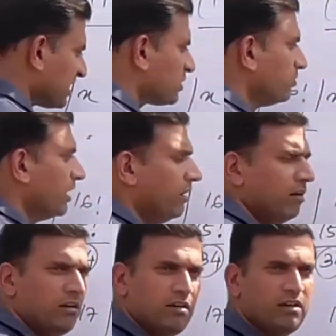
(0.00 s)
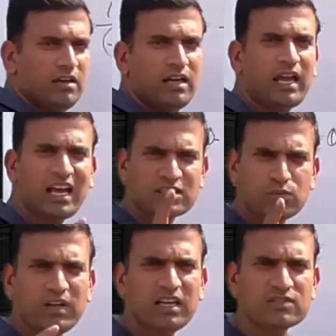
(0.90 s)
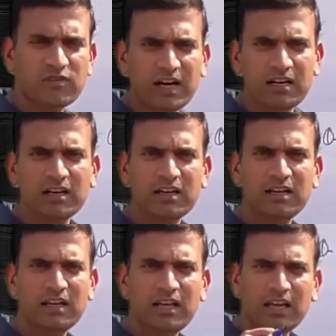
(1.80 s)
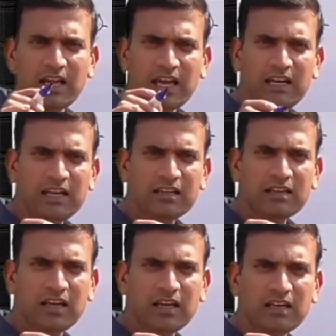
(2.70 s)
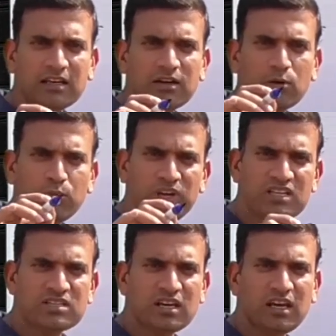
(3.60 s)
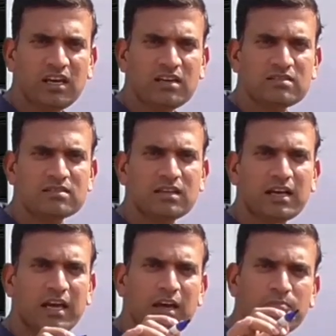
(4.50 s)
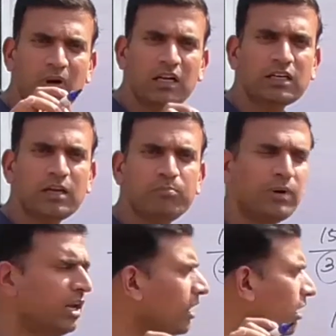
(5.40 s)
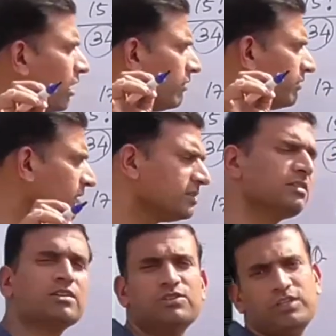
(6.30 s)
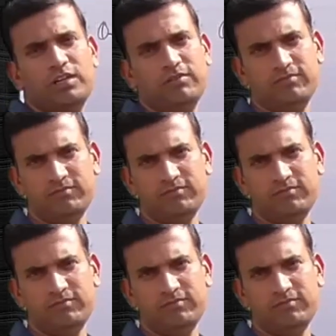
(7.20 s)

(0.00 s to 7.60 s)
x1. x1 is what? Anything which is a multiple of 16.